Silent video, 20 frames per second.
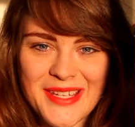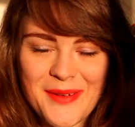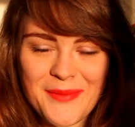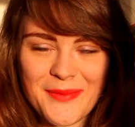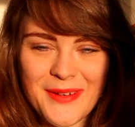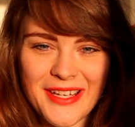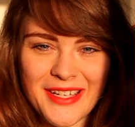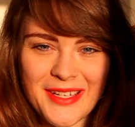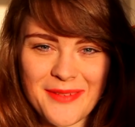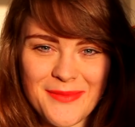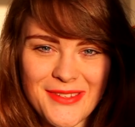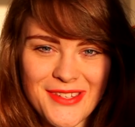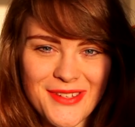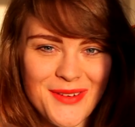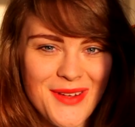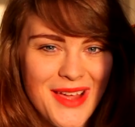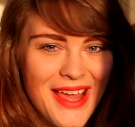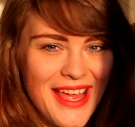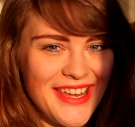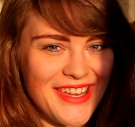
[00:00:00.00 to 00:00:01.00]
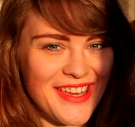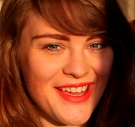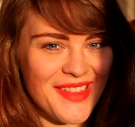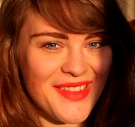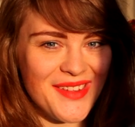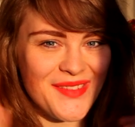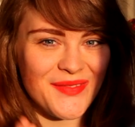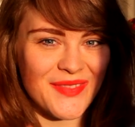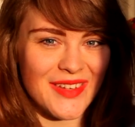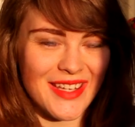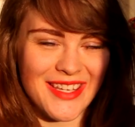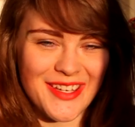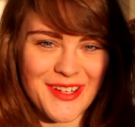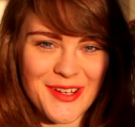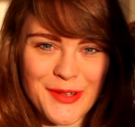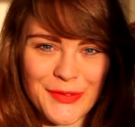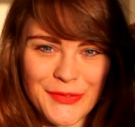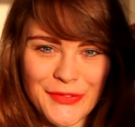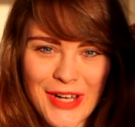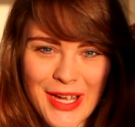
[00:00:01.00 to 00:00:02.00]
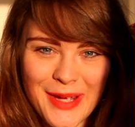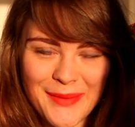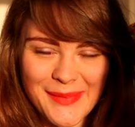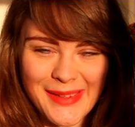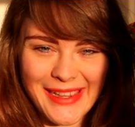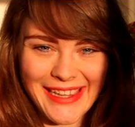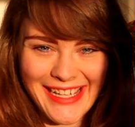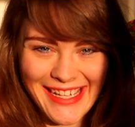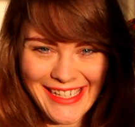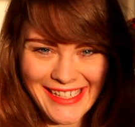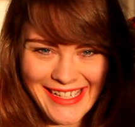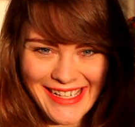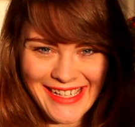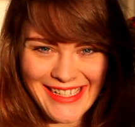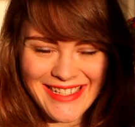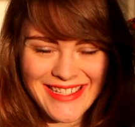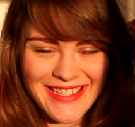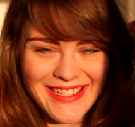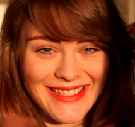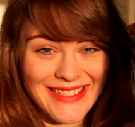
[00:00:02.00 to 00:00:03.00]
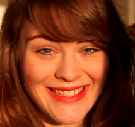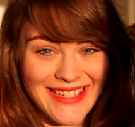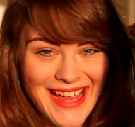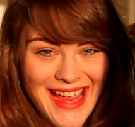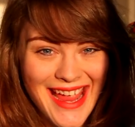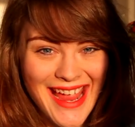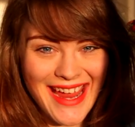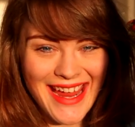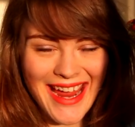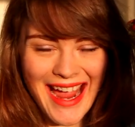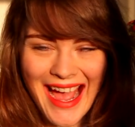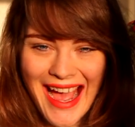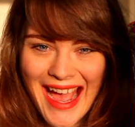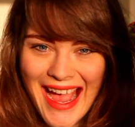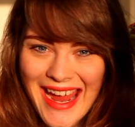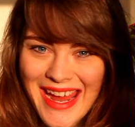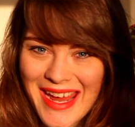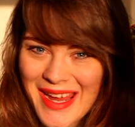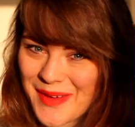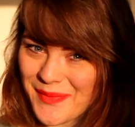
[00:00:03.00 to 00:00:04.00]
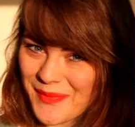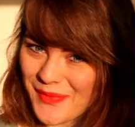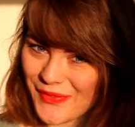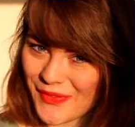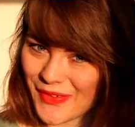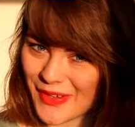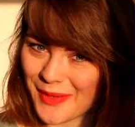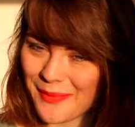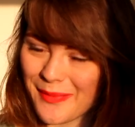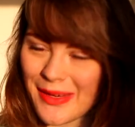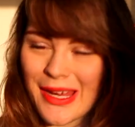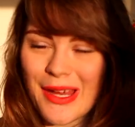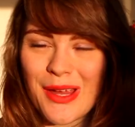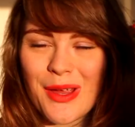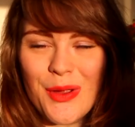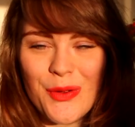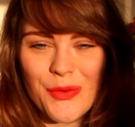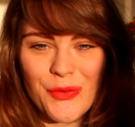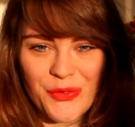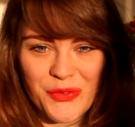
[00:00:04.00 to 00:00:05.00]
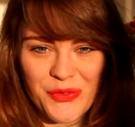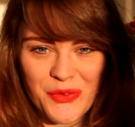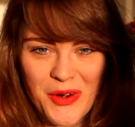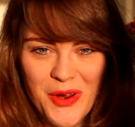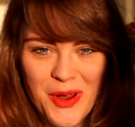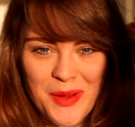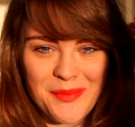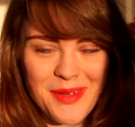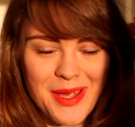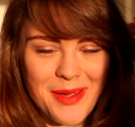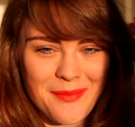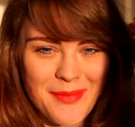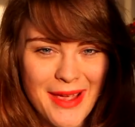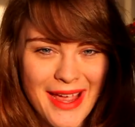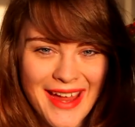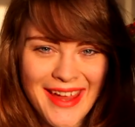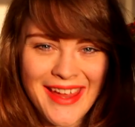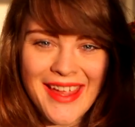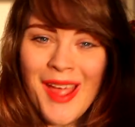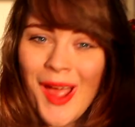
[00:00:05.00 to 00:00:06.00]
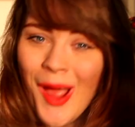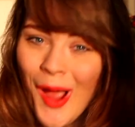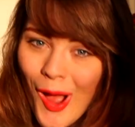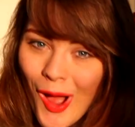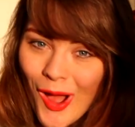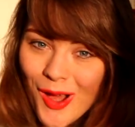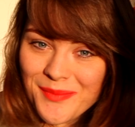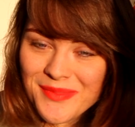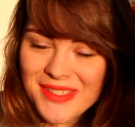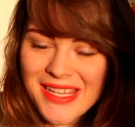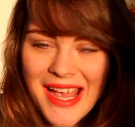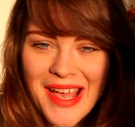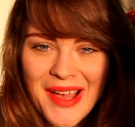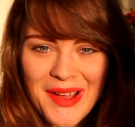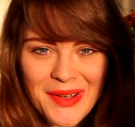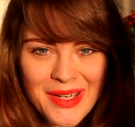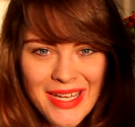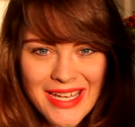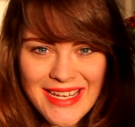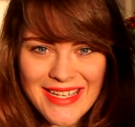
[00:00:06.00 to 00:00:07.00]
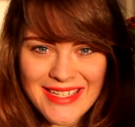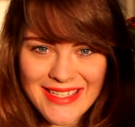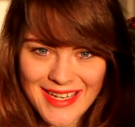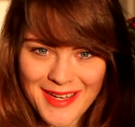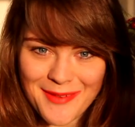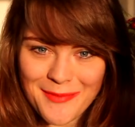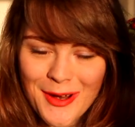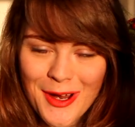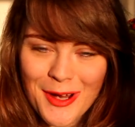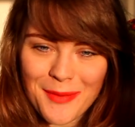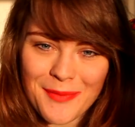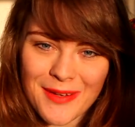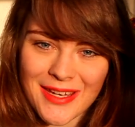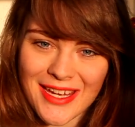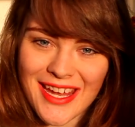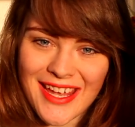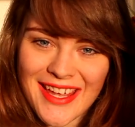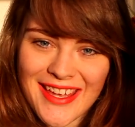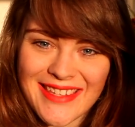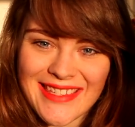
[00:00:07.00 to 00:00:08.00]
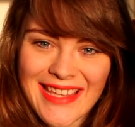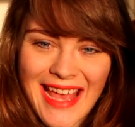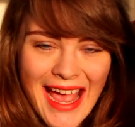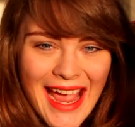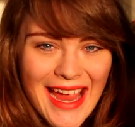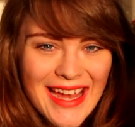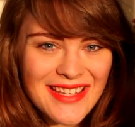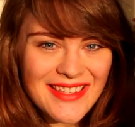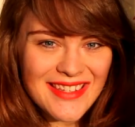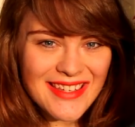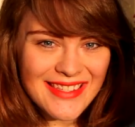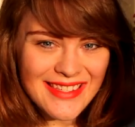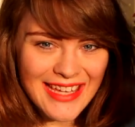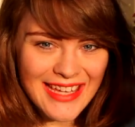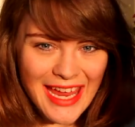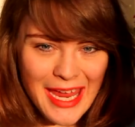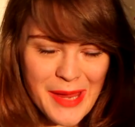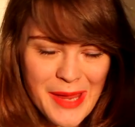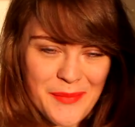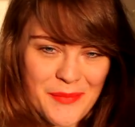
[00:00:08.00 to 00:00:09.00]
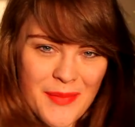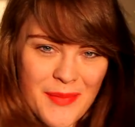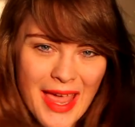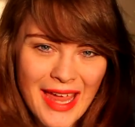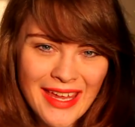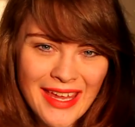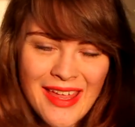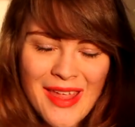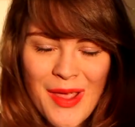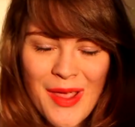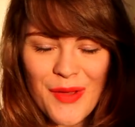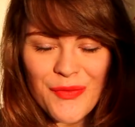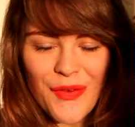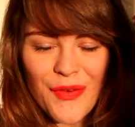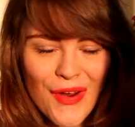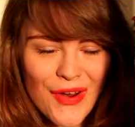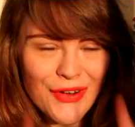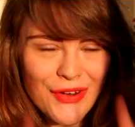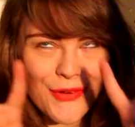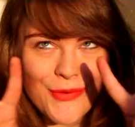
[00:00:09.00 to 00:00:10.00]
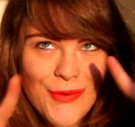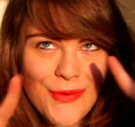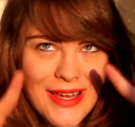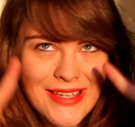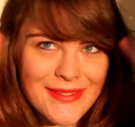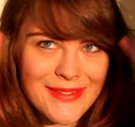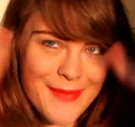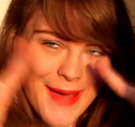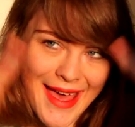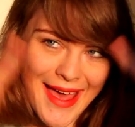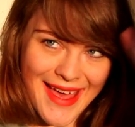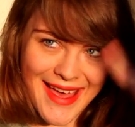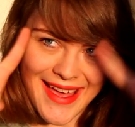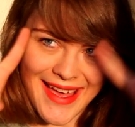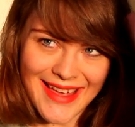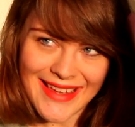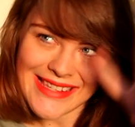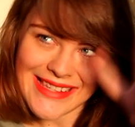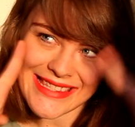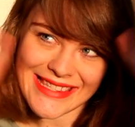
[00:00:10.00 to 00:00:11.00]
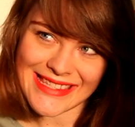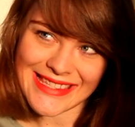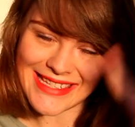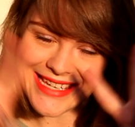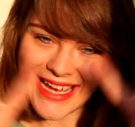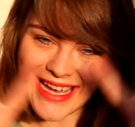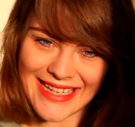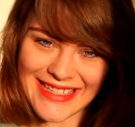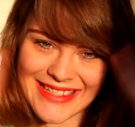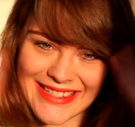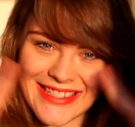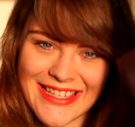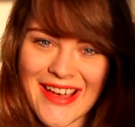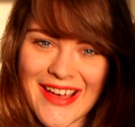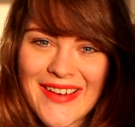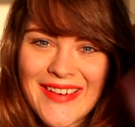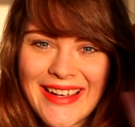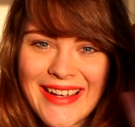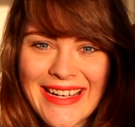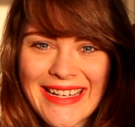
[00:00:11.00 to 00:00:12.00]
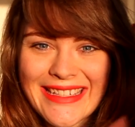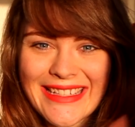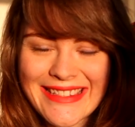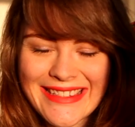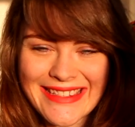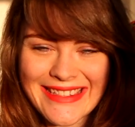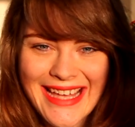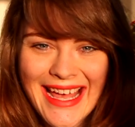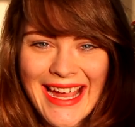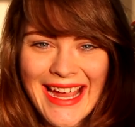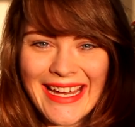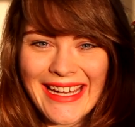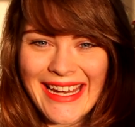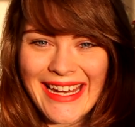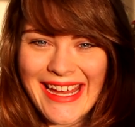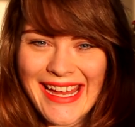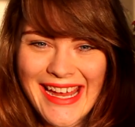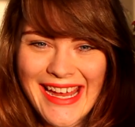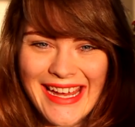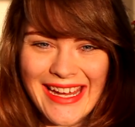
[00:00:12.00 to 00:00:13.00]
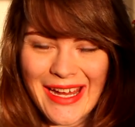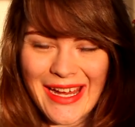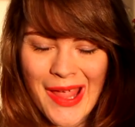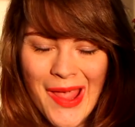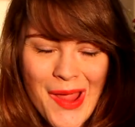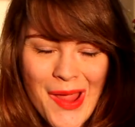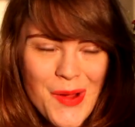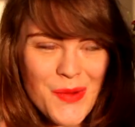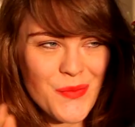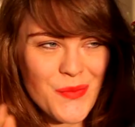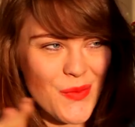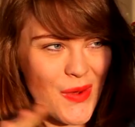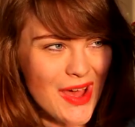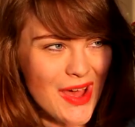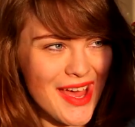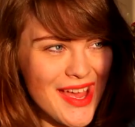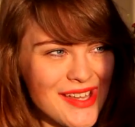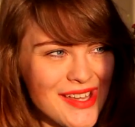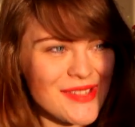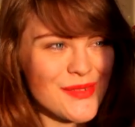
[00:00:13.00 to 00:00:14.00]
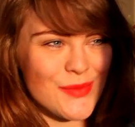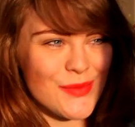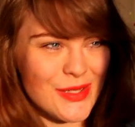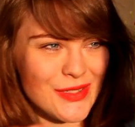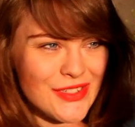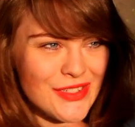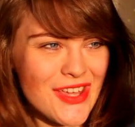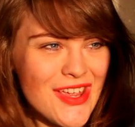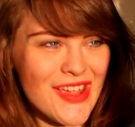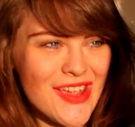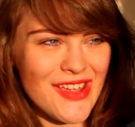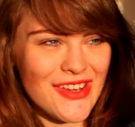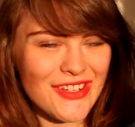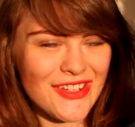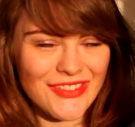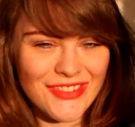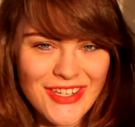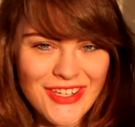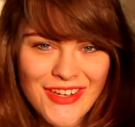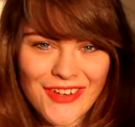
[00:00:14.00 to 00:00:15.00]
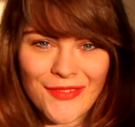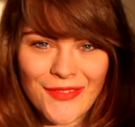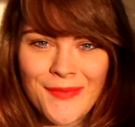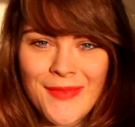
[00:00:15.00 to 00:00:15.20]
welcome to another video from Lingling. Today I am filming from my hometown in Denmark because I just came back for Christmas! Yes, so exciting! What? what da, da, da.